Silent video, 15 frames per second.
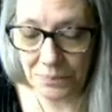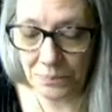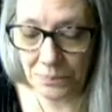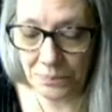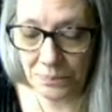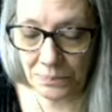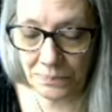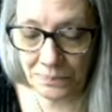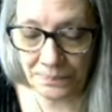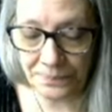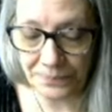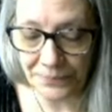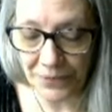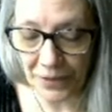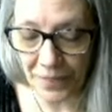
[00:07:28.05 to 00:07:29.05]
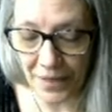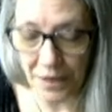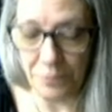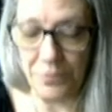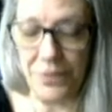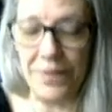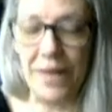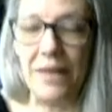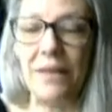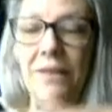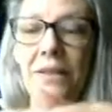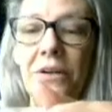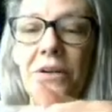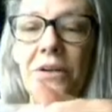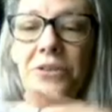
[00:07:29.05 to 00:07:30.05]
I thought I'd put that in
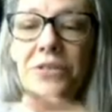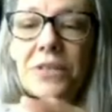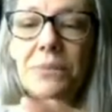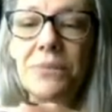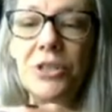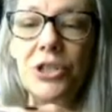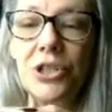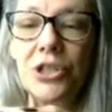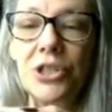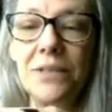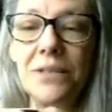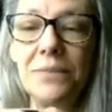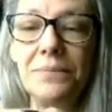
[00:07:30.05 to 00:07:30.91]
there. Here's the magician.